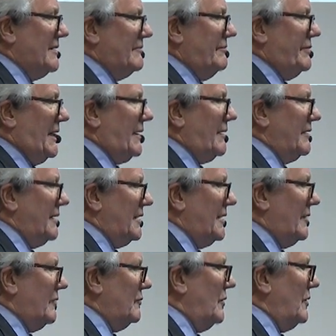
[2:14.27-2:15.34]
barrier
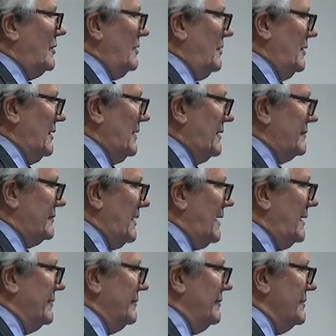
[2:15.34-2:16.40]
wall
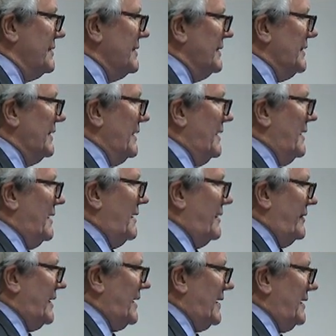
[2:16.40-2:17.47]
around the